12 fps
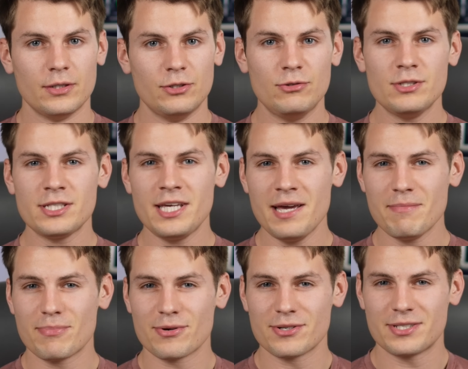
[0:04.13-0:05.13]
You just
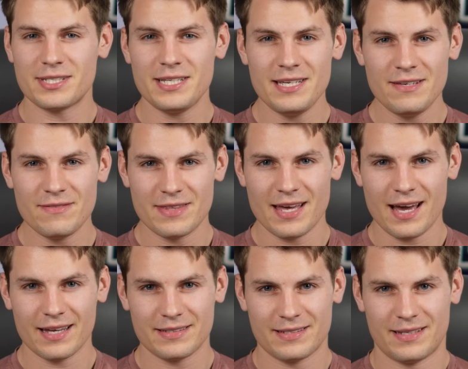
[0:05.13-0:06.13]
can't perceive
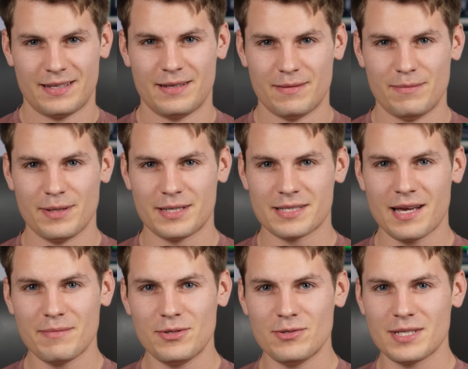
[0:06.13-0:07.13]
that because
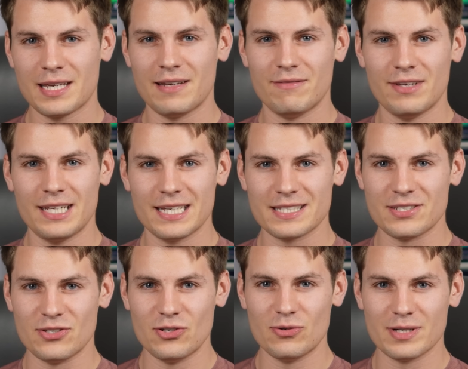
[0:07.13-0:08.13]
I'm using NVIDIA's
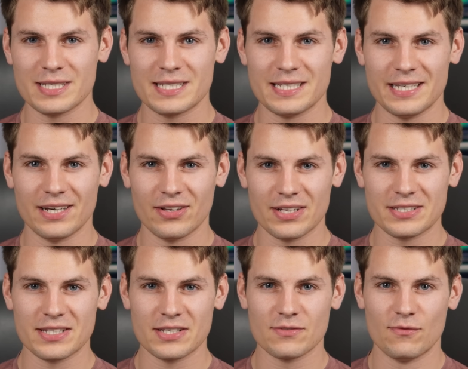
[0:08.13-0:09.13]
newest
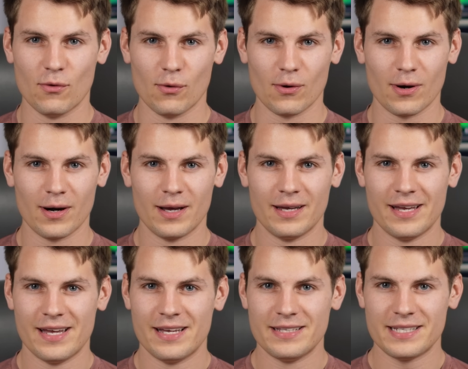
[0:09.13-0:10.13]

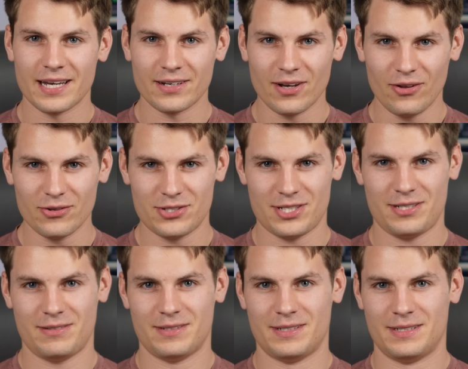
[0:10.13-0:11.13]
DLSS4
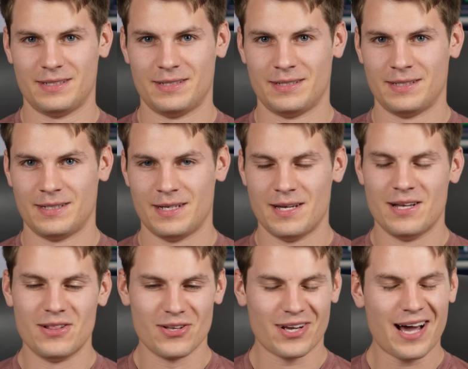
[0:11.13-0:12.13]
technology.
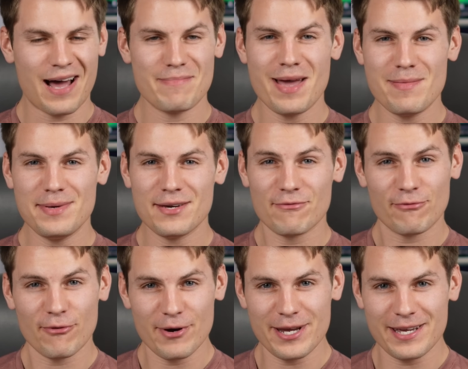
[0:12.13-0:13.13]
Look, I may be a
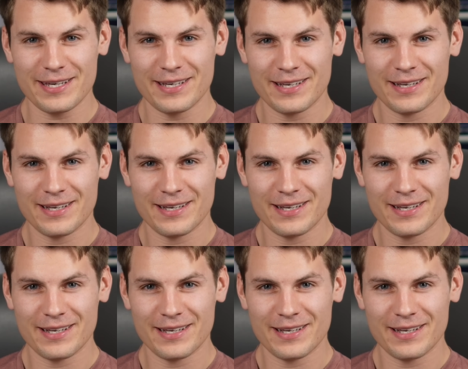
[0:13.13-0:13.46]
freak,